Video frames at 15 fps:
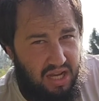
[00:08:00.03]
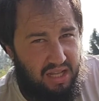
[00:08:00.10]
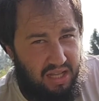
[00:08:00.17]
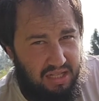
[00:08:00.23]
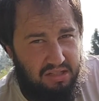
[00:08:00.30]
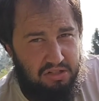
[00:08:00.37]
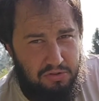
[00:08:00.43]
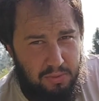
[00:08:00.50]

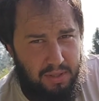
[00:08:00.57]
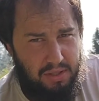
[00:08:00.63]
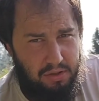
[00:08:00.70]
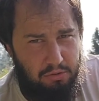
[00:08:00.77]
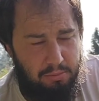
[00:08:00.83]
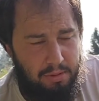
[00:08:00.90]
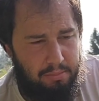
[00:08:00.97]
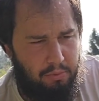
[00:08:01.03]
like this one a little
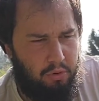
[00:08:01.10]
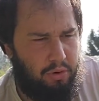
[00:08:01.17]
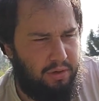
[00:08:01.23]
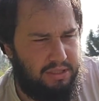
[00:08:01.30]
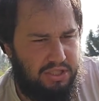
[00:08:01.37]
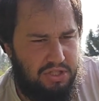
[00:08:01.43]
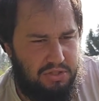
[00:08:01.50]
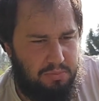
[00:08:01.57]
bit more.
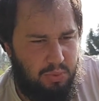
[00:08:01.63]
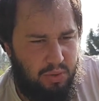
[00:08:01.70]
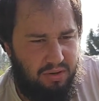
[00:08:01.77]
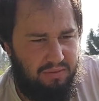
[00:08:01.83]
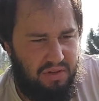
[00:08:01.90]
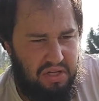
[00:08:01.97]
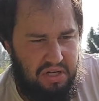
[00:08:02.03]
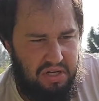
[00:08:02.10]
This is more of
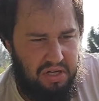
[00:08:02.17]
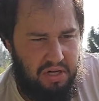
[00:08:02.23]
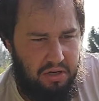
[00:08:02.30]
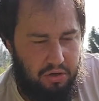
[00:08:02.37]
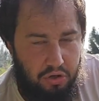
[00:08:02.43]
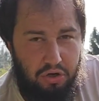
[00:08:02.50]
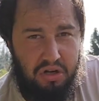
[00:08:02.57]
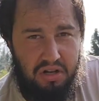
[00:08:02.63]
like a
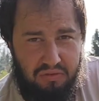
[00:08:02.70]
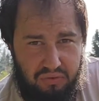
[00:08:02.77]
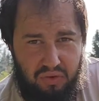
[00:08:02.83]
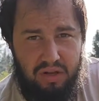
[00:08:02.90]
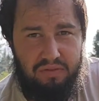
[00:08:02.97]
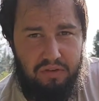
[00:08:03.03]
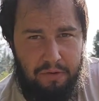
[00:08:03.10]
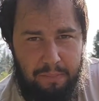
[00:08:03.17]
cookie
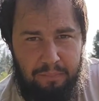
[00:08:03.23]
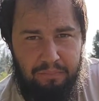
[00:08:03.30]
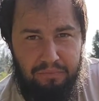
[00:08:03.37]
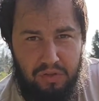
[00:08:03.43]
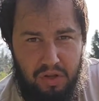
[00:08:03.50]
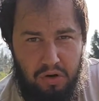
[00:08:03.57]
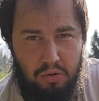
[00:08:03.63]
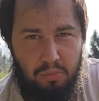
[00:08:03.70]
flavor.
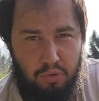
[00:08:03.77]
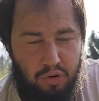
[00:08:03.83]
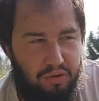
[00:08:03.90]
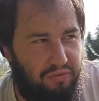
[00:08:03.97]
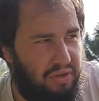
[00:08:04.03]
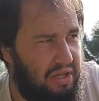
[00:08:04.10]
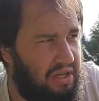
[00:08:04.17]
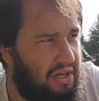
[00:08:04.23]
You know, more of
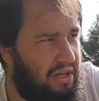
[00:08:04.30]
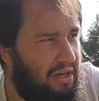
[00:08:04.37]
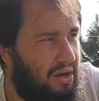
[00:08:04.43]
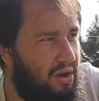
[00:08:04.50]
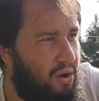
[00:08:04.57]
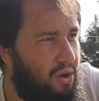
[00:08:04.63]
like a